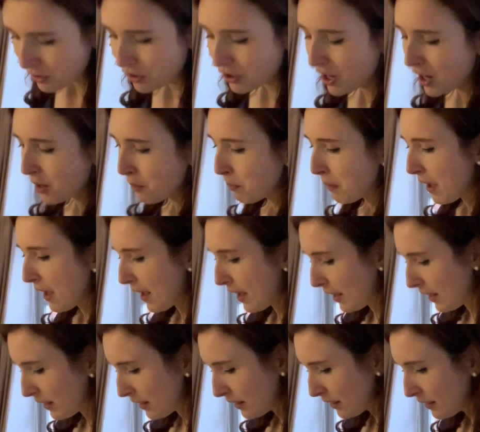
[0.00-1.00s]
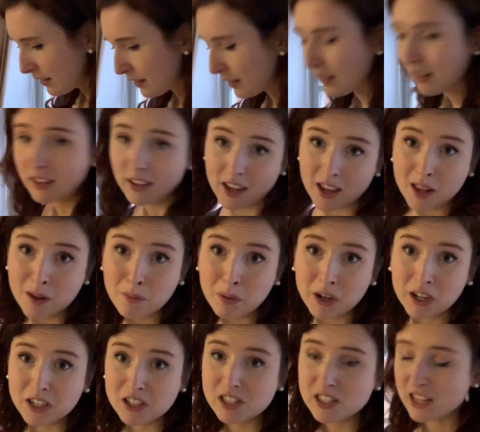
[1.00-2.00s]
try to buy in
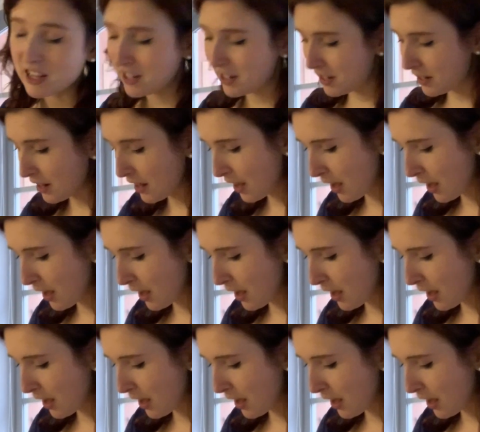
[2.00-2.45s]
person,